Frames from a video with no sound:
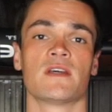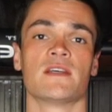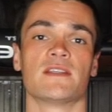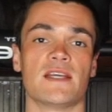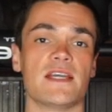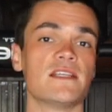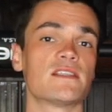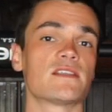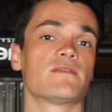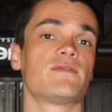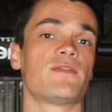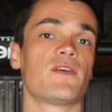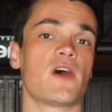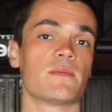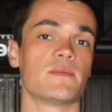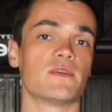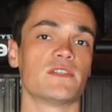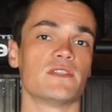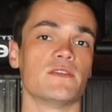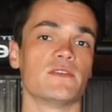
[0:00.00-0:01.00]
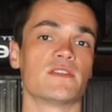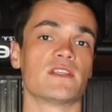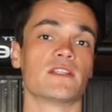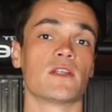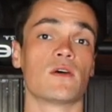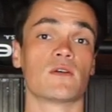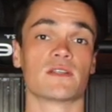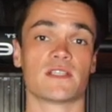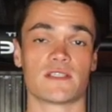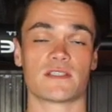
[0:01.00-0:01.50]
These are the fibers used in
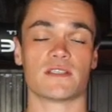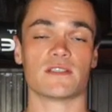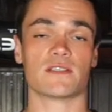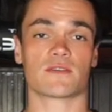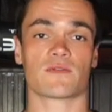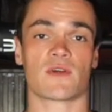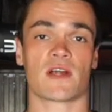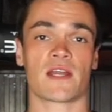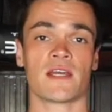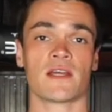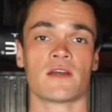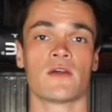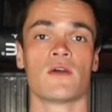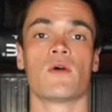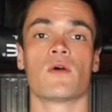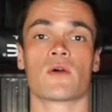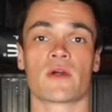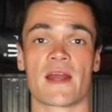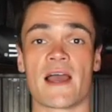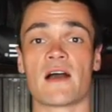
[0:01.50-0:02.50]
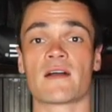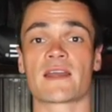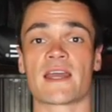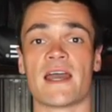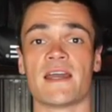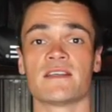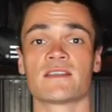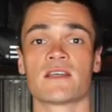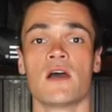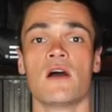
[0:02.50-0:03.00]
long-distance running, or in our
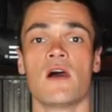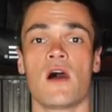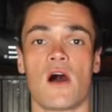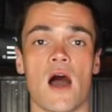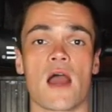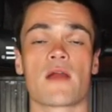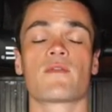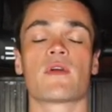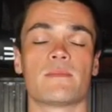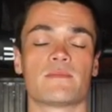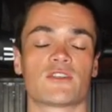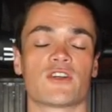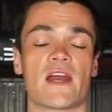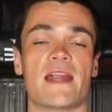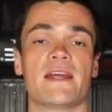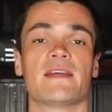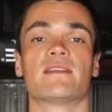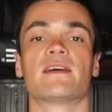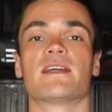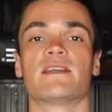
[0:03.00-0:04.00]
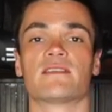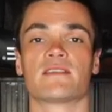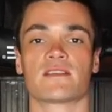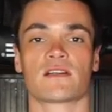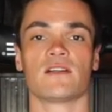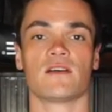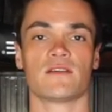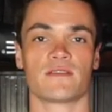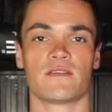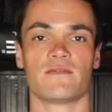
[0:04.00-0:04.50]
case, high-rep training that isn't
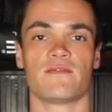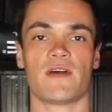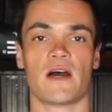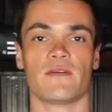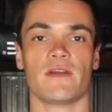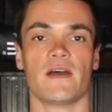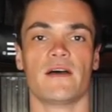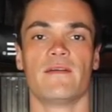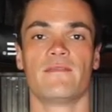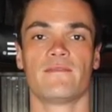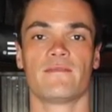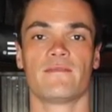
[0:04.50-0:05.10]
close to failure.